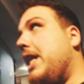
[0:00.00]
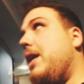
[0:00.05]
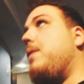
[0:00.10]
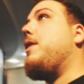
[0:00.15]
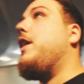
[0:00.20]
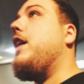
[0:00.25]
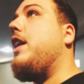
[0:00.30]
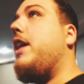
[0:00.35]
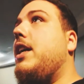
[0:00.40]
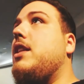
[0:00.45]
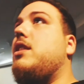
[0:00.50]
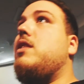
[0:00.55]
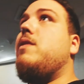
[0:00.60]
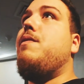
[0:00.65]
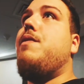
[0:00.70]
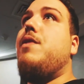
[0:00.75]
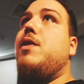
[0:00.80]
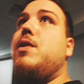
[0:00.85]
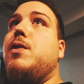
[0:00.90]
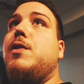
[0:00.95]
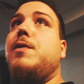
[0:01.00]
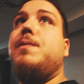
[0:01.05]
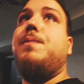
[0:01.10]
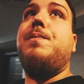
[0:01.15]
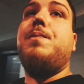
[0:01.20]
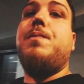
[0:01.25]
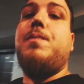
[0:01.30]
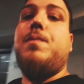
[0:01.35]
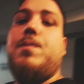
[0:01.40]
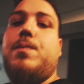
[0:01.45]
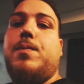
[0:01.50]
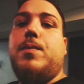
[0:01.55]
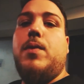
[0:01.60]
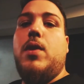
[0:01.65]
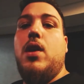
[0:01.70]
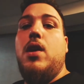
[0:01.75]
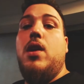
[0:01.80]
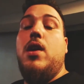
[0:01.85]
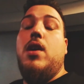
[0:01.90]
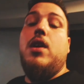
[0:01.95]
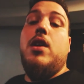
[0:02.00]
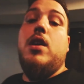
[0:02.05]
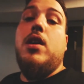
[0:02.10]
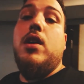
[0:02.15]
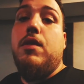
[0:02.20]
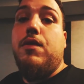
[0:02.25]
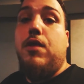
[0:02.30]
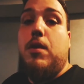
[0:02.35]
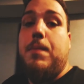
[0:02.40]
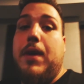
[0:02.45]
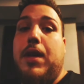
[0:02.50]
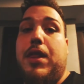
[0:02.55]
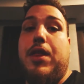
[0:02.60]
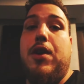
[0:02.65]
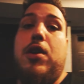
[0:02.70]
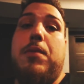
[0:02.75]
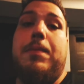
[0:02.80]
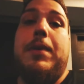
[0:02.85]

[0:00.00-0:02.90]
then we're gonna get some food for my third